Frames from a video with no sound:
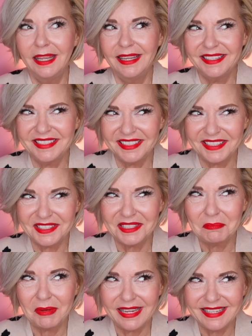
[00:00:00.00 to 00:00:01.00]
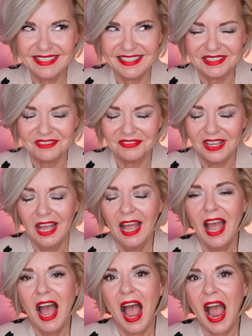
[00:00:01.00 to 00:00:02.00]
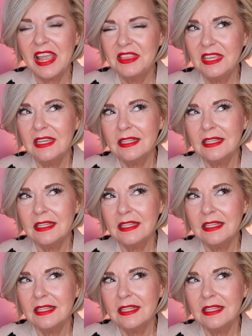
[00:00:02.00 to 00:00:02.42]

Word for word: It's expensive. I think